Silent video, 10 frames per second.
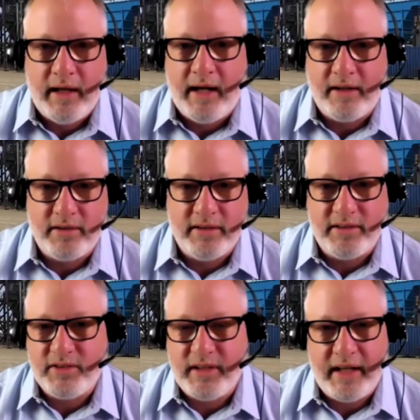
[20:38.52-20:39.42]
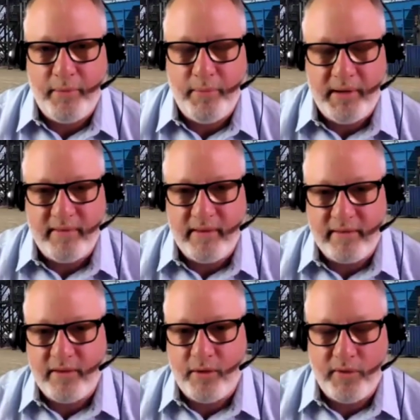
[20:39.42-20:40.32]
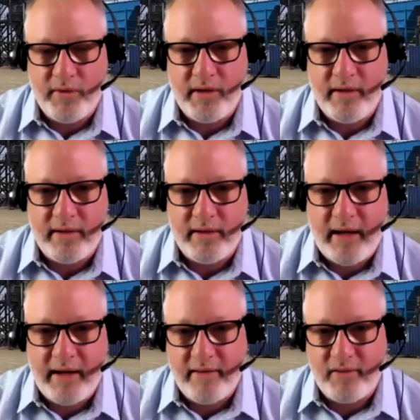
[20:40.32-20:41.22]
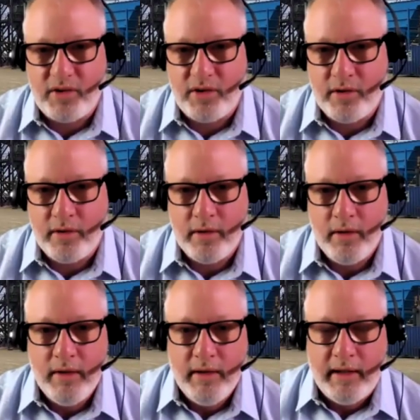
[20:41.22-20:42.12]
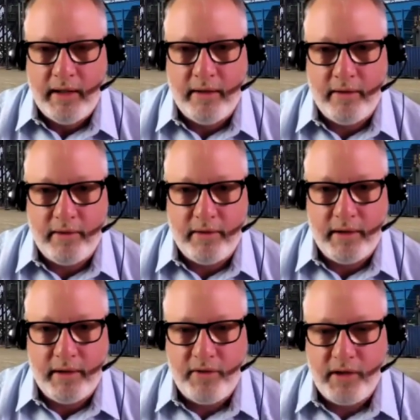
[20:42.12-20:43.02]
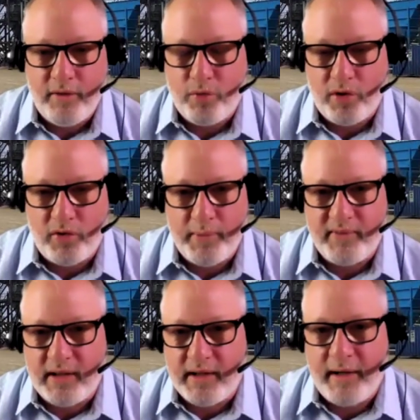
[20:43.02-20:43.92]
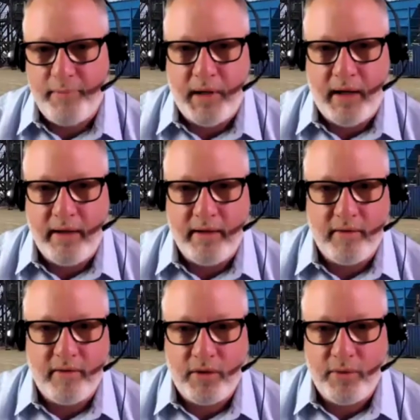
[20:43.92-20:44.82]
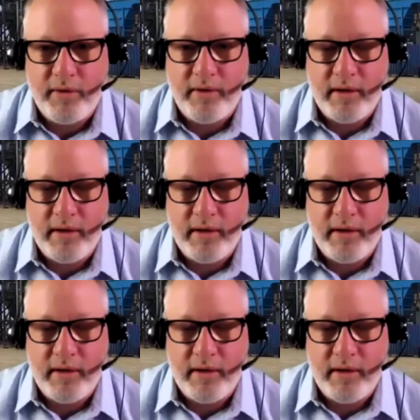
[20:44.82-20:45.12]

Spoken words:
to actually just stay in business. So the tide has turned, and the enforcement's going to come behind it. So